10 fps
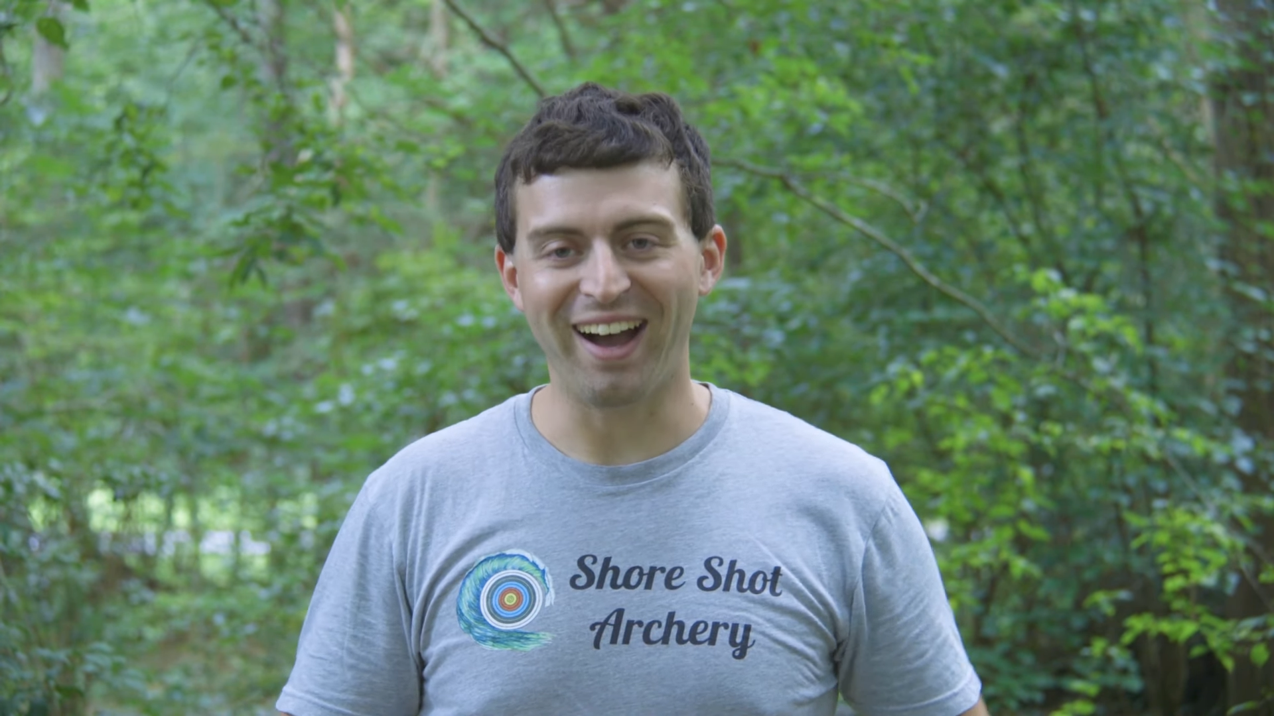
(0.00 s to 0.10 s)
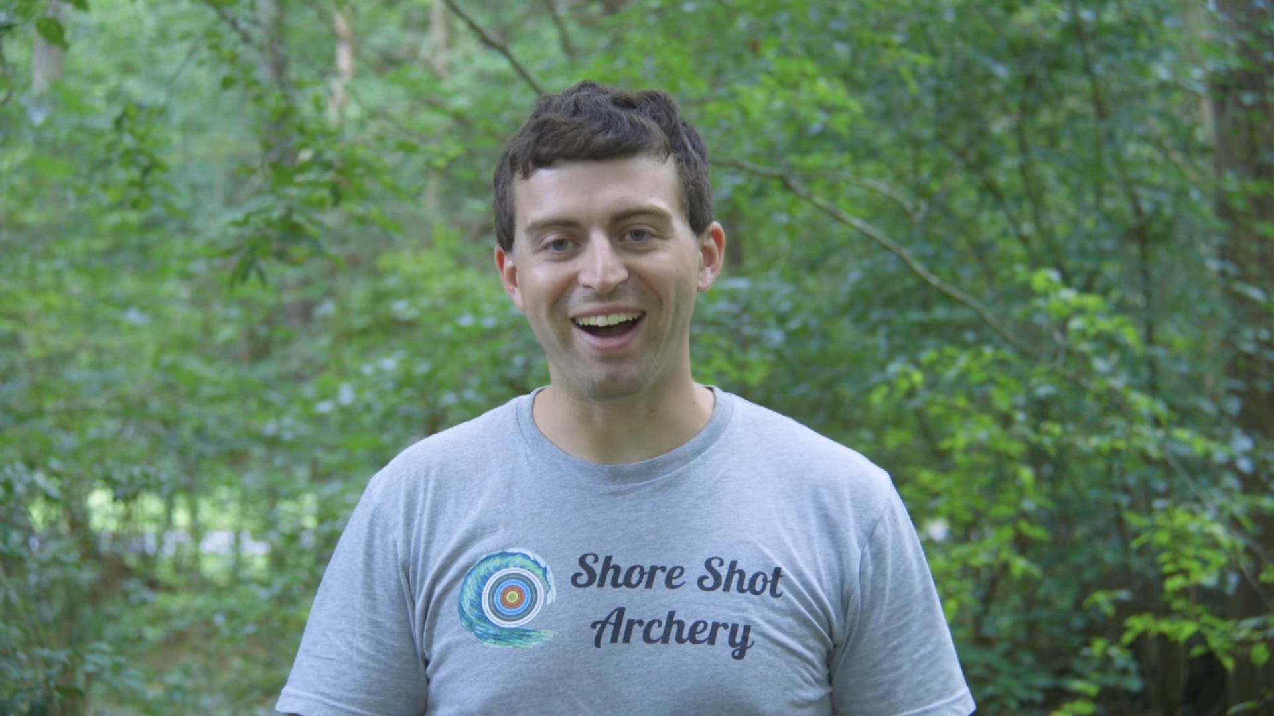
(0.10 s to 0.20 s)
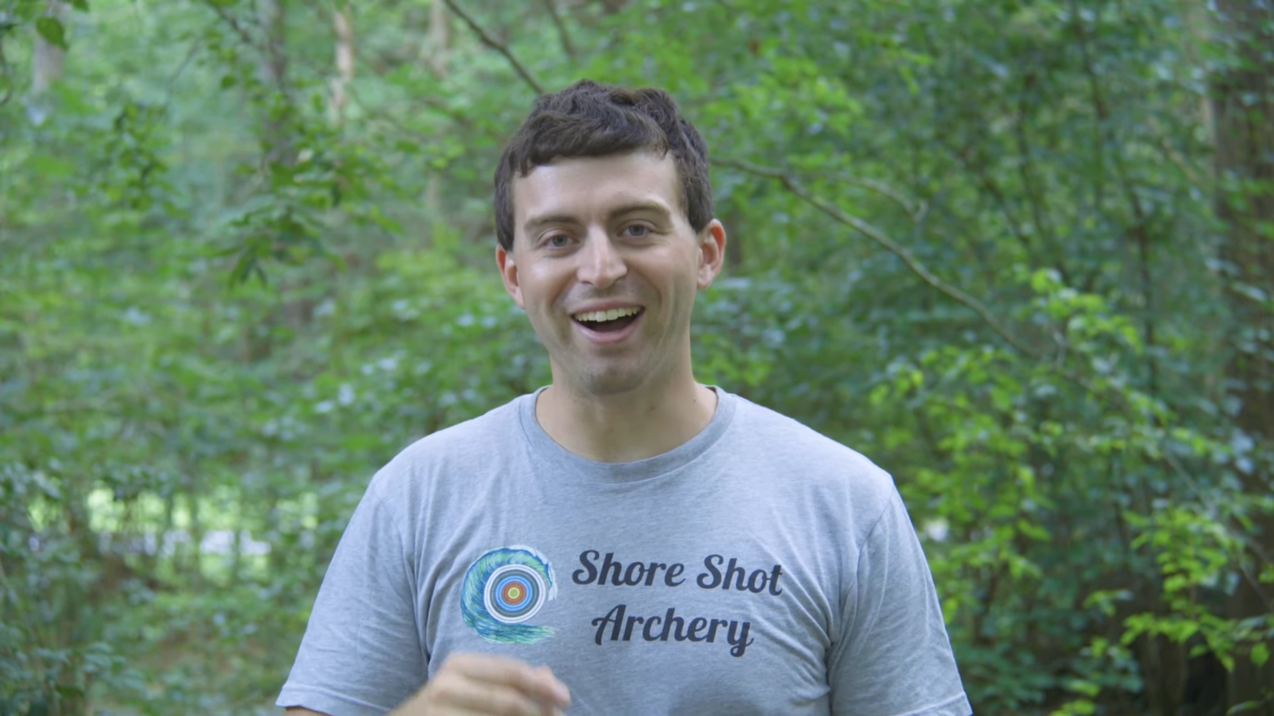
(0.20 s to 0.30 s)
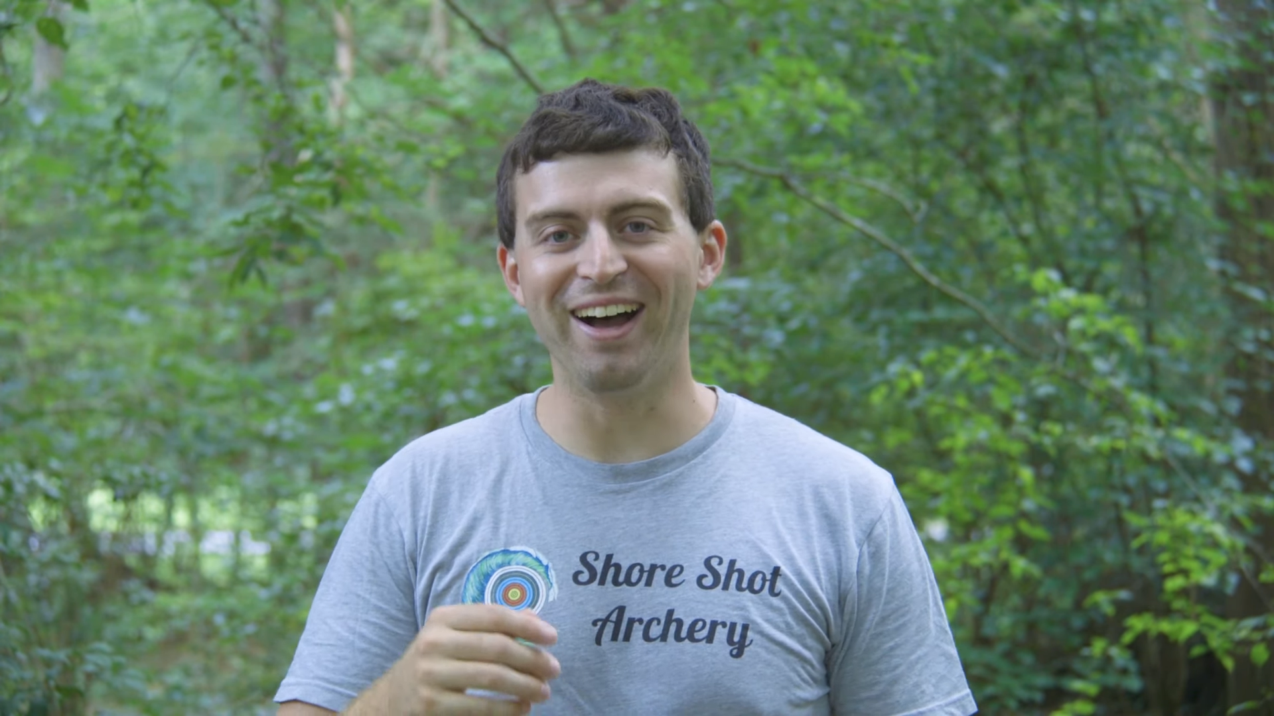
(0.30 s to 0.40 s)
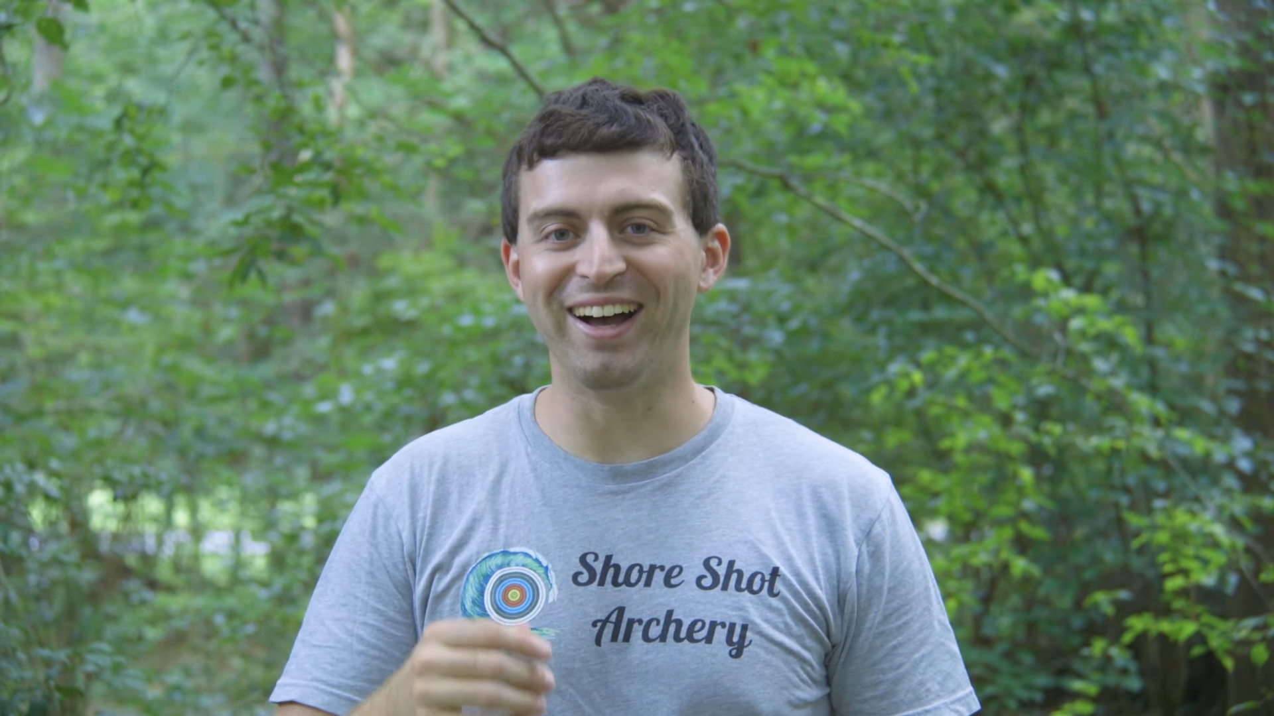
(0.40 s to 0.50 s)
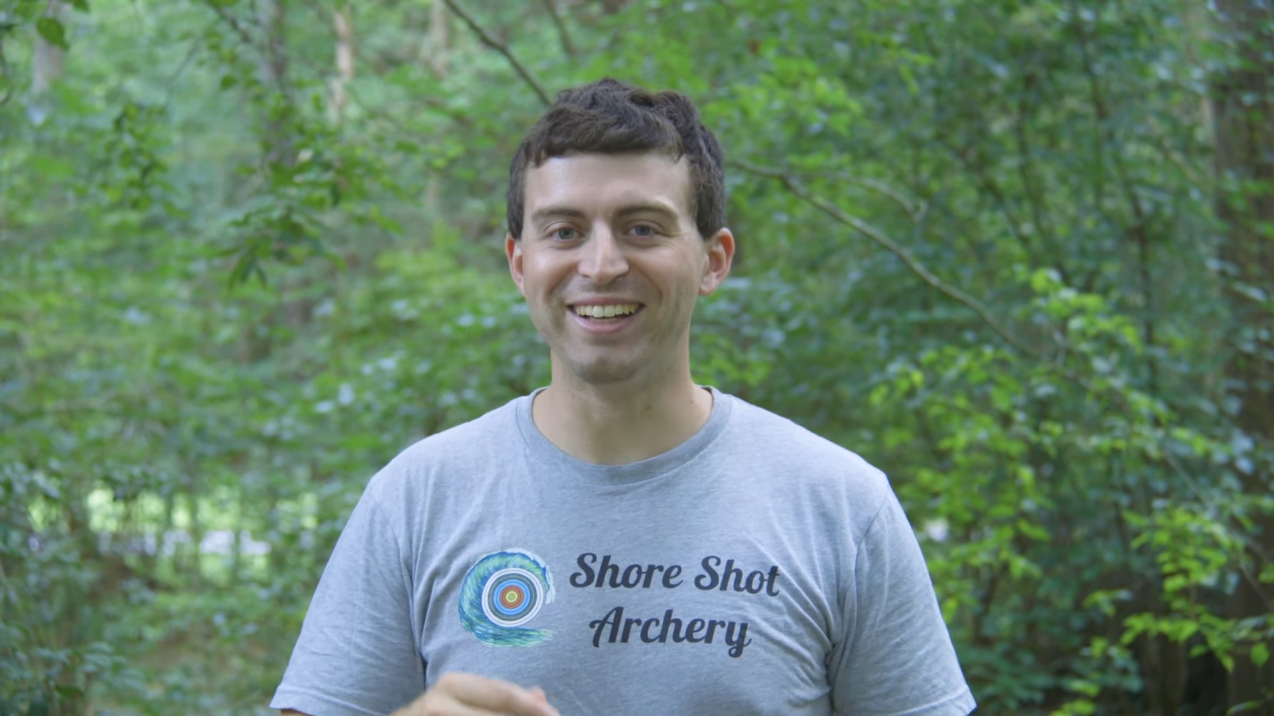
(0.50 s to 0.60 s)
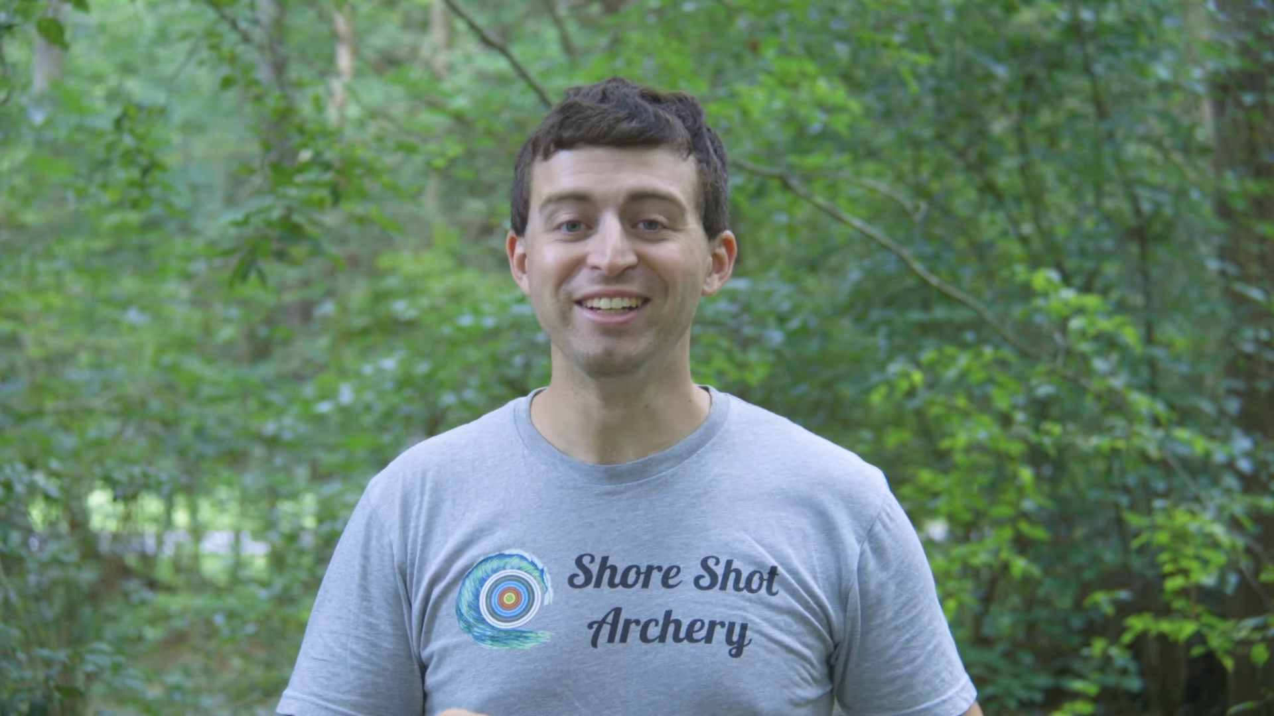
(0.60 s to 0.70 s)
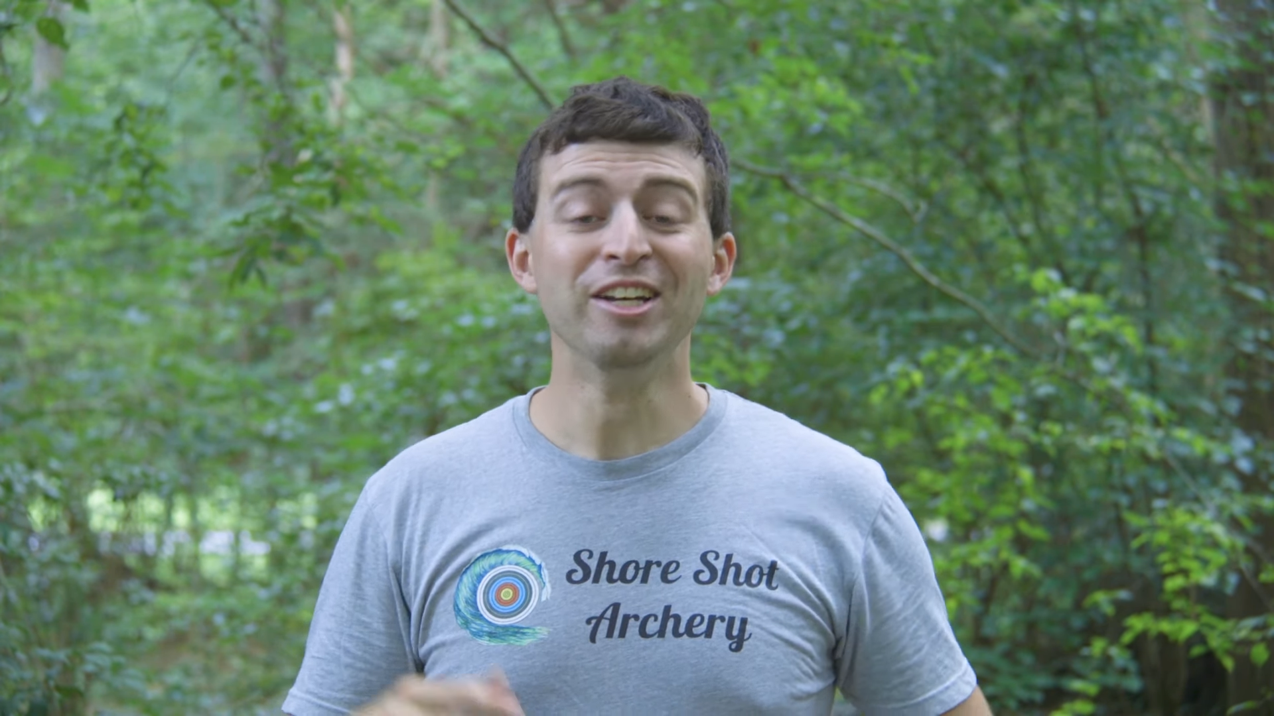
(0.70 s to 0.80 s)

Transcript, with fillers: Uh,